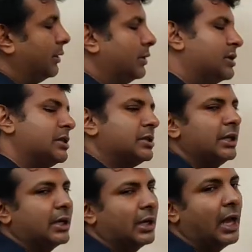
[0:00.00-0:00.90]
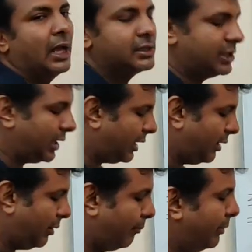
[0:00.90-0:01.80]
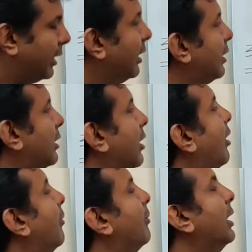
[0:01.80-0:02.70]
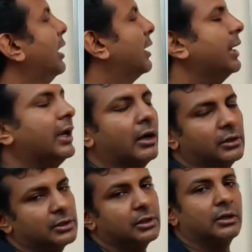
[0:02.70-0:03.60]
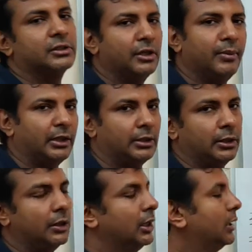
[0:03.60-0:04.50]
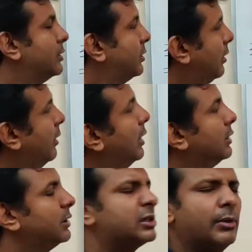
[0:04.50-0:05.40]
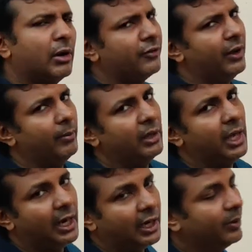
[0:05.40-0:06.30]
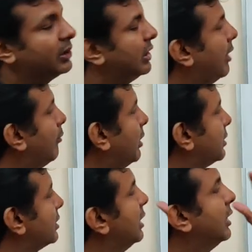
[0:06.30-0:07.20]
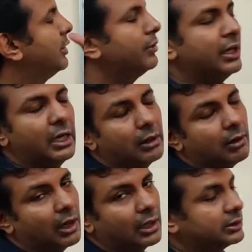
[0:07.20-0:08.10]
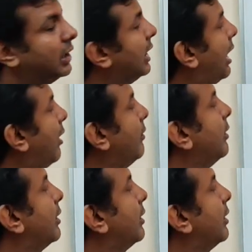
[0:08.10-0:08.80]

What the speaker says: This is the classic middle term reconstruction method. So, this is about familiarity with numbers. You need to understand how you